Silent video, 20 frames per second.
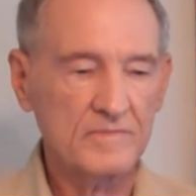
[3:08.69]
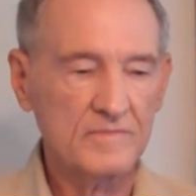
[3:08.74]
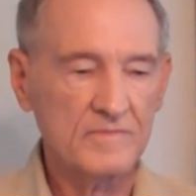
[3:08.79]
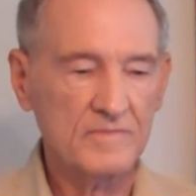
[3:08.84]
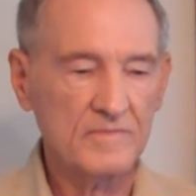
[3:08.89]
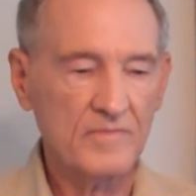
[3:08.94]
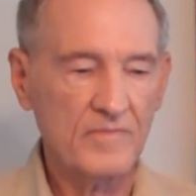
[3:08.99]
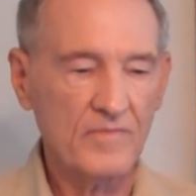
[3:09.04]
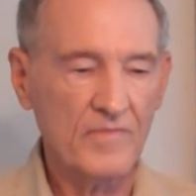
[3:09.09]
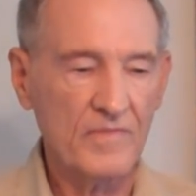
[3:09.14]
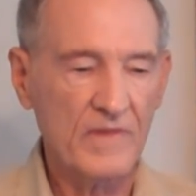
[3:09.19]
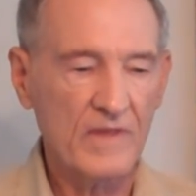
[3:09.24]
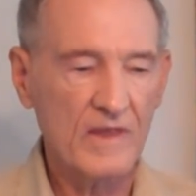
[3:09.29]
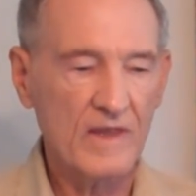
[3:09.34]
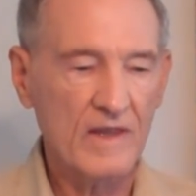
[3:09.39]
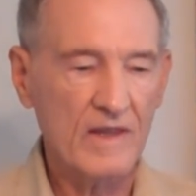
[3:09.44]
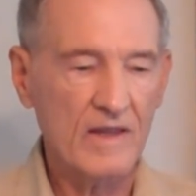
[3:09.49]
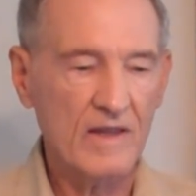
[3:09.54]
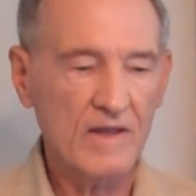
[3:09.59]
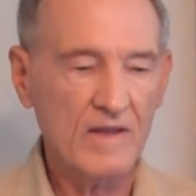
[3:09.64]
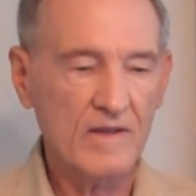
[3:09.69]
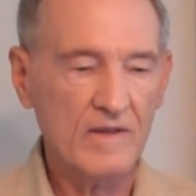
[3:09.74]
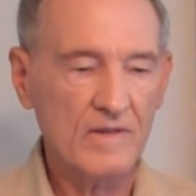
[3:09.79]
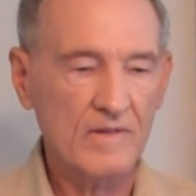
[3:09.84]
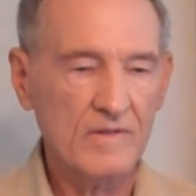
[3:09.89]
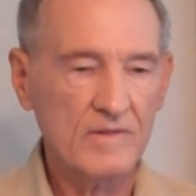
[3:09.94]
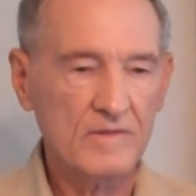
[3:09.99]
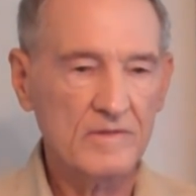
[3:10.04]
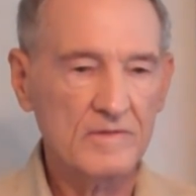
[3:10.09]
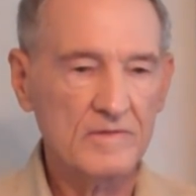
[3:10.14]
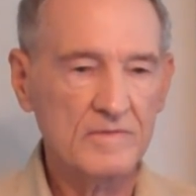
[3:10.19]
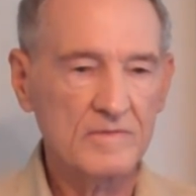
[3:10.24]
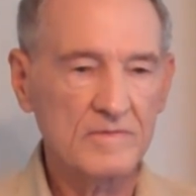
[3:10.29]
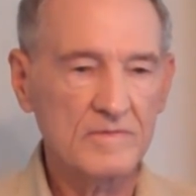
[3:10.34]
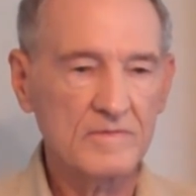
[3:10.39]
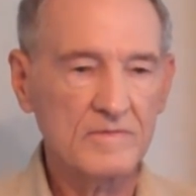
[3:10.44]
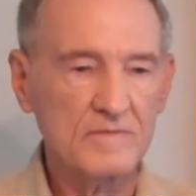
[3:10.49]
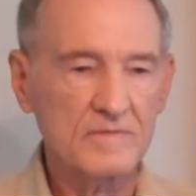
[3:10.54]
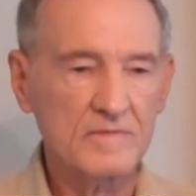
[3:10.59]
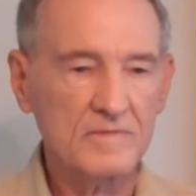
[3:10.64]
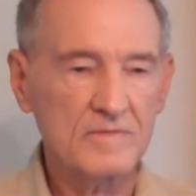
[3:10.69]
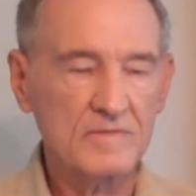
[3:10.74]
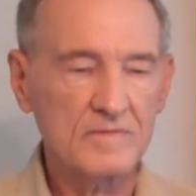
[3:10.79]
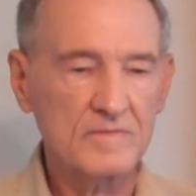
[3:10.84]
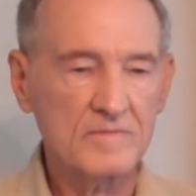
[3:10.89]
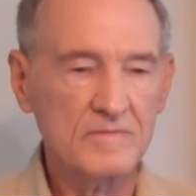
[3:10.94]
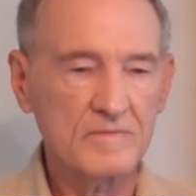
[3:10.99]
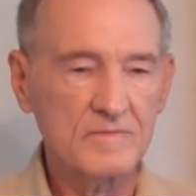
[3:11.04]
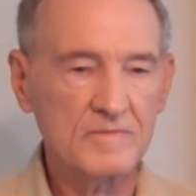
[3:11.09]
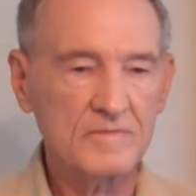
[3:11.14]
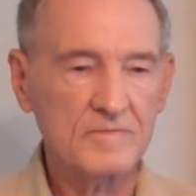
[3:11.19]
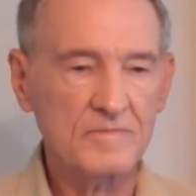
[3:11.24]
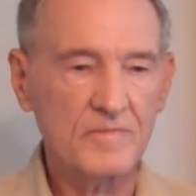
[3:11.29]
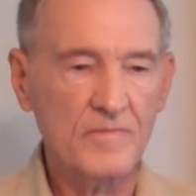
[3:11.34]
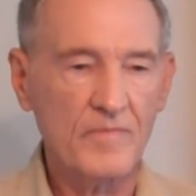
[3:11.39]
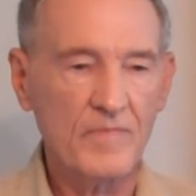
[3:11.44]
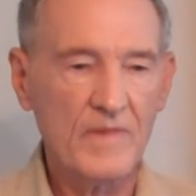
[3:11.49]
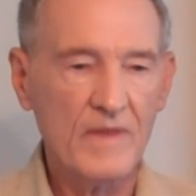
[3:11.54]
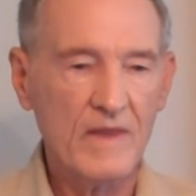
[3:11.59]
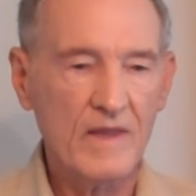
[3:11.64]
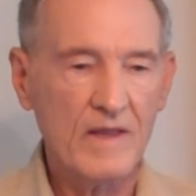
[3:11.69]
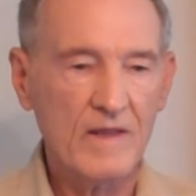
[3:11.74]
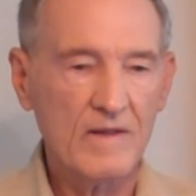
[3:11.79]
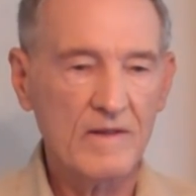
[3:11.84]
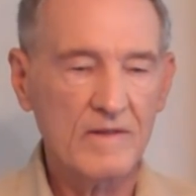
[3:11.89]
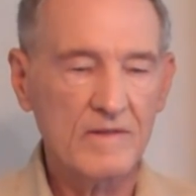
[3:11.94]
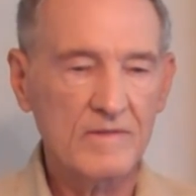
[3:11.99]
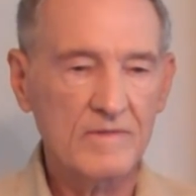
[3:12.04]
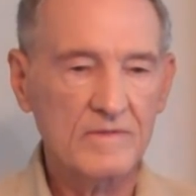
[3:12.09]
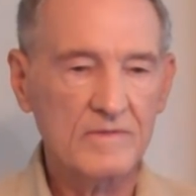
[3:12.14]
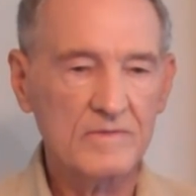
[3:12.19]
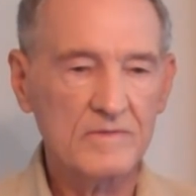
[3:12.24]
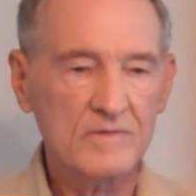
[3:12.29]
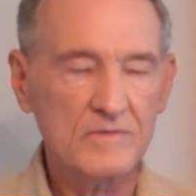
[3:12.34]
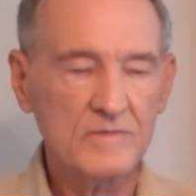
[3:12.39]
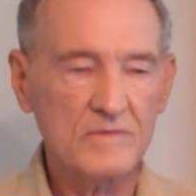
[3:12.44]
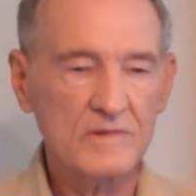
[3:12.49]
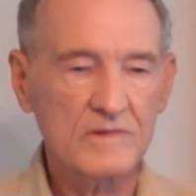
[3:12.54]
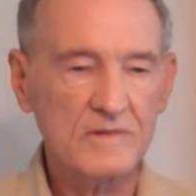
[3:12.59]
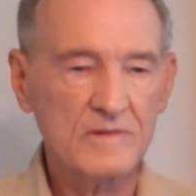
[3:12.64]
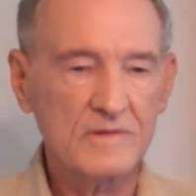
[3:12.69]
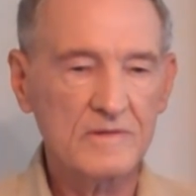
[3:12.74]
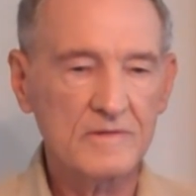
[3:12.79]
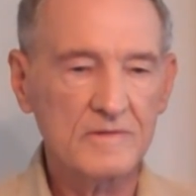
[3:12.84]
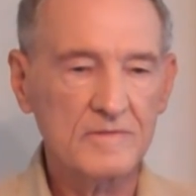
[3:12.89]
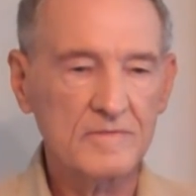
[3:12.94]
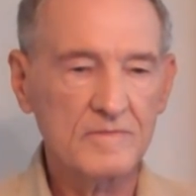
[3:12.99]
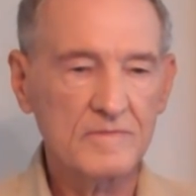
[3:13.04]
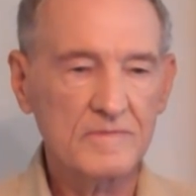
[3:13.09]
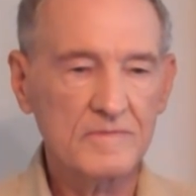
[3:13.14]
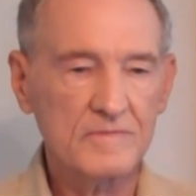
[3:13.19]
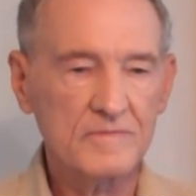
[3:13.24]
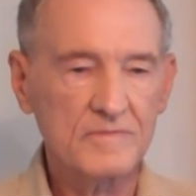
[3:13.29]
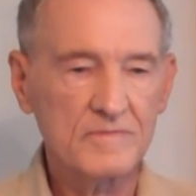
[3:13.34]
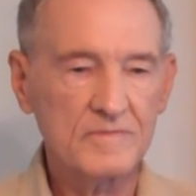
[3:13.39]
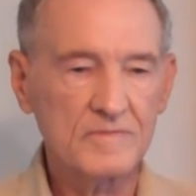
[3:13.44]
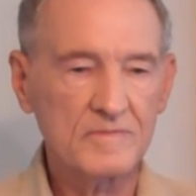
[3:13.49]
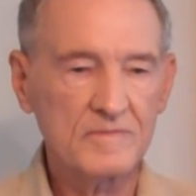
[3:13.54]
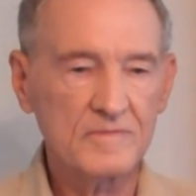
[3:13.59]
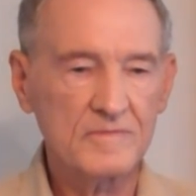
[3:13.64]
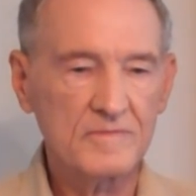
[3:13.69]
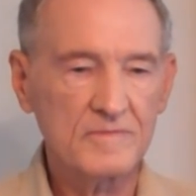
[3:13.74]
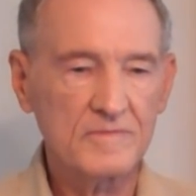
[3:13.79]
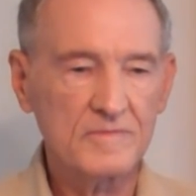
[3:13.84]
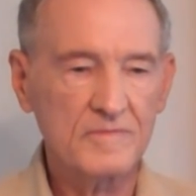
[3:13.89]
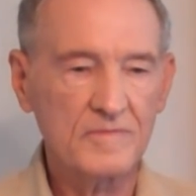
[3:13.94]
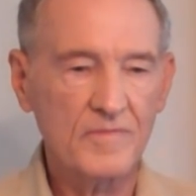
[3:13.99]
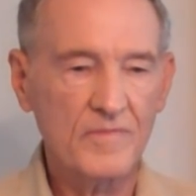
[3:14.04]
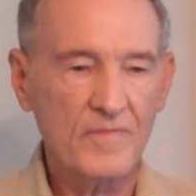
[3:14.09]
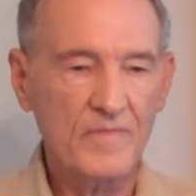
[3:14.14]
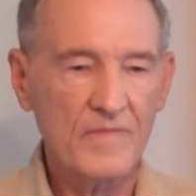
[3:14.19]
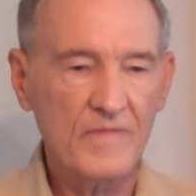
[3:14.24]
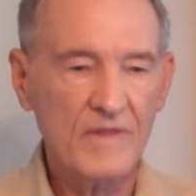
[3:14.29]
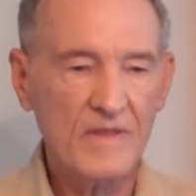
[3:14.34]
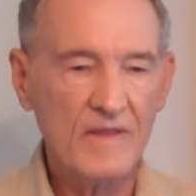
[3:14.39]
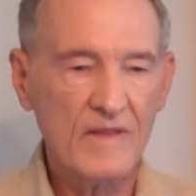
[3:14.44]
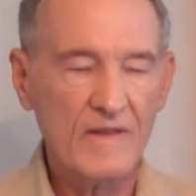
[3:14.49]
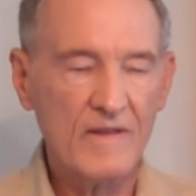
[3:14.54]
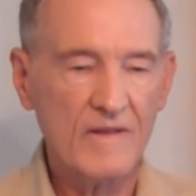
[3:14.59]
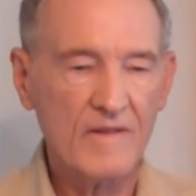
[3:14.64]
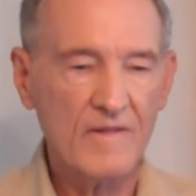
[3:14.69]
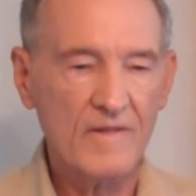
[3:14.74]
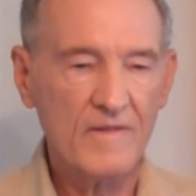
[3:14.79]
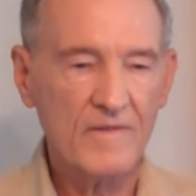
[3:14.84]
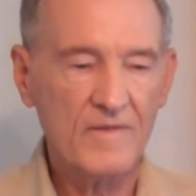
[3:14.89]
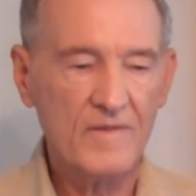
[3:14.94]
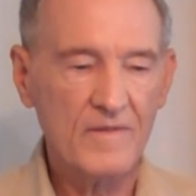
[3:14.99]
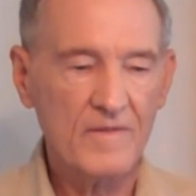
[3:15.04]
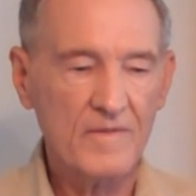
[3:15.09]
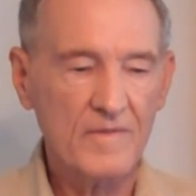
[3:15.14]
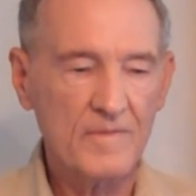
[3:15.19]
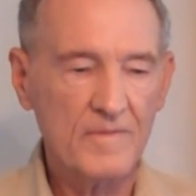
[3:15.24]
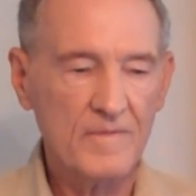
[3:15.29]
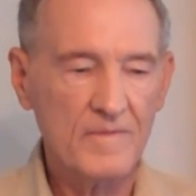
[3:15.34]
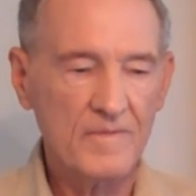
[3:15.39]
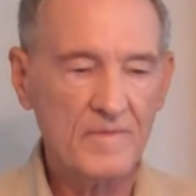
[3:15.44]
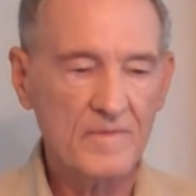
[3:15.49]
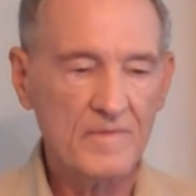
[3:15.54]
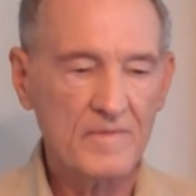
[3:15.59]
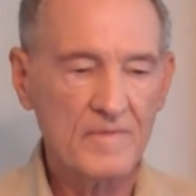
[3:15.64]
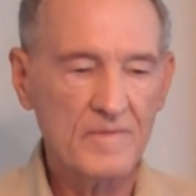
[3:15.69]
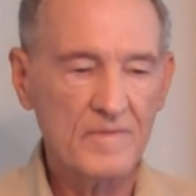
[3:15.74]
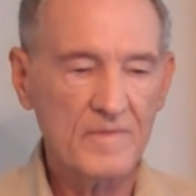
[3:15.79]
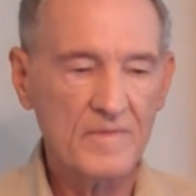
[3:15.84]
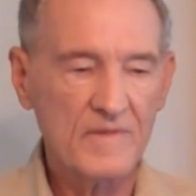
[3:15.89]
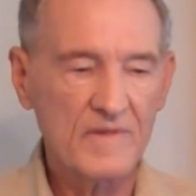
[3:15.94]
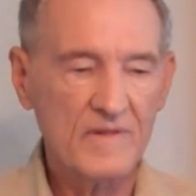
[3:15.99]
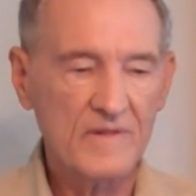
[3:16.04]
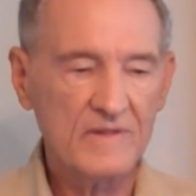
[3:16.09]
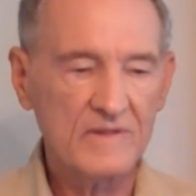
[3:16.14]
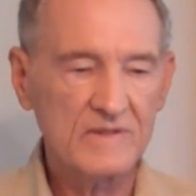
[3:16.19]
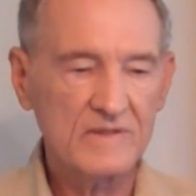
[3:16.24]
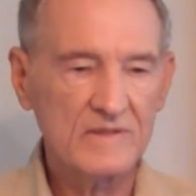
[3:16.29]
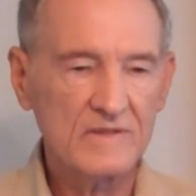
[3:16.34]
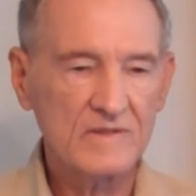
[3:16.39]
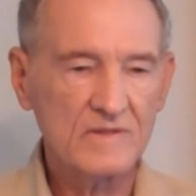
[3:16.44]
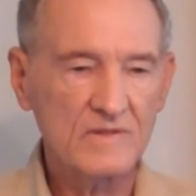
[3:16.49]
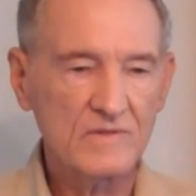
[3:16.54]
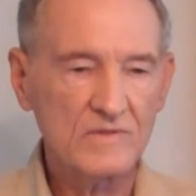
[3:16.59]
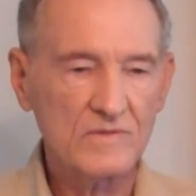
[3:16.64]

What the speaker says: (silent)